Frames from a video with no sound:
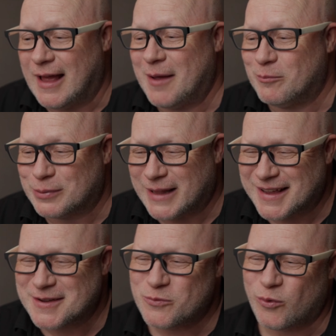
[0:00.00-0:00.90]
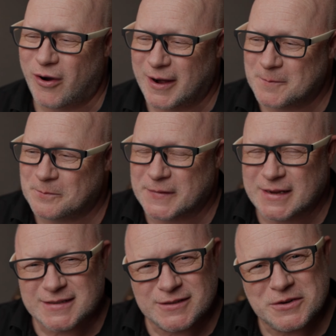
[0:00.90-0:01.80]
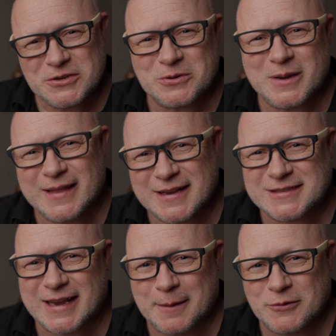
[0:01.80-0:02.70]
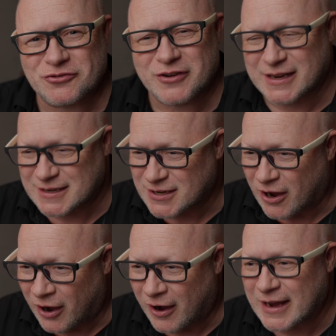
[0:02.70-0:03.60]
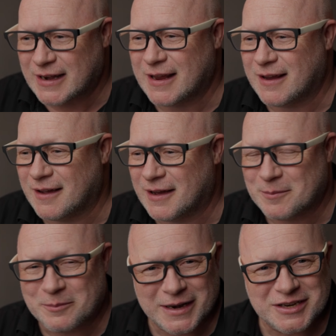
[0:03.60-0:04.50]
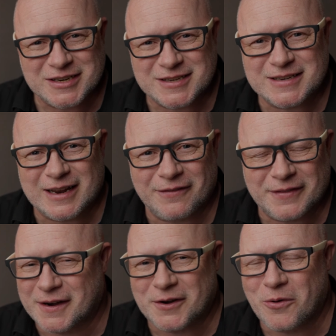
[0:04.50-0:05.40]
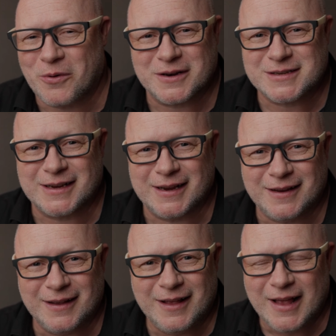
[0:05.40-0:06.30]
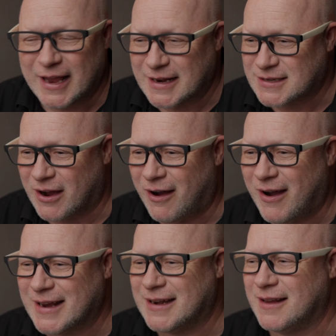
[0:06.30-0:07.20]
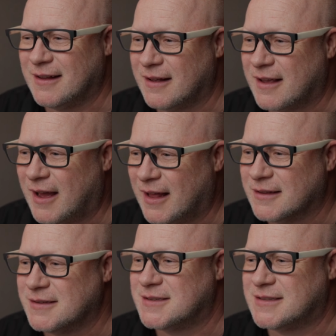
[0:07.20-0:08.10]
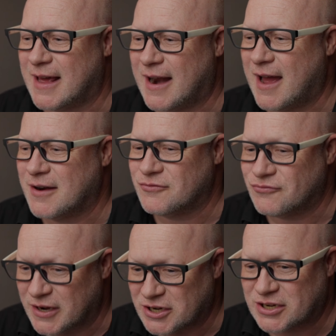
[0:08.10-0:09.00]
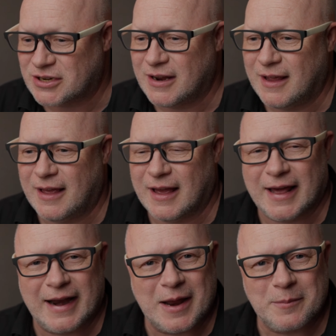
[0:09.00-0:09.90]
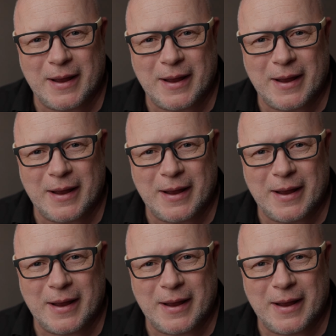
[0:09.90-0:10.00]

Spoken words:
And black and white is sort of doing that same trick. It's hiding a bunch of stuff that I don't want to see. It's hiding colours that aren't rich and aren't